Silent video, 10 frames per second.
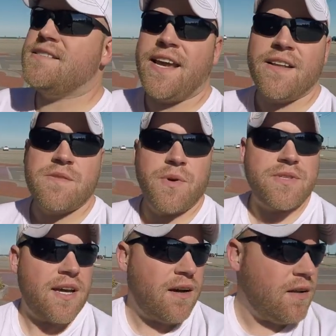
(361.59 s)
Sands
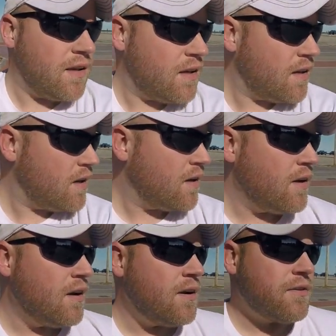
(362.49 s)
Motel
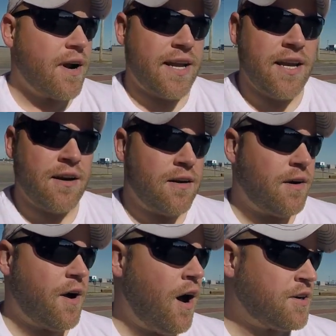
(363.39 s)
right here
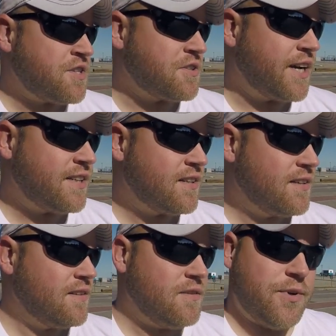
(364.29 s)
on Hawk Street,
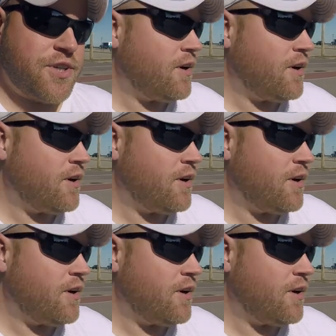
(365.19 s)
which